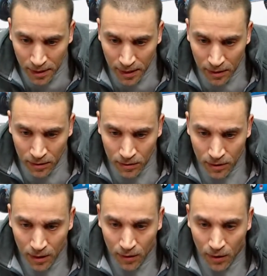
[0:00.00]
El
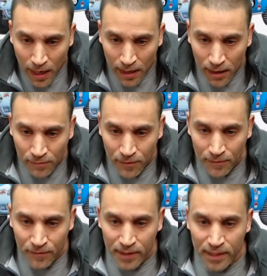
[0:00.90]
Ludo, I love
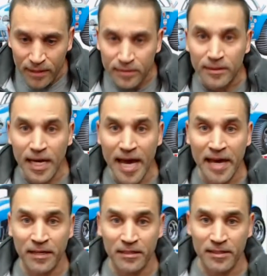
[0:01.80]
your vids.
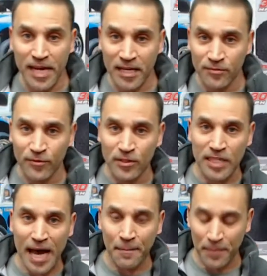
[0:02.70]
Thanks. Thanks for
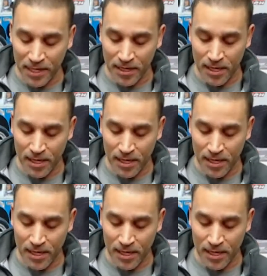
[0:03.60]
stopping in.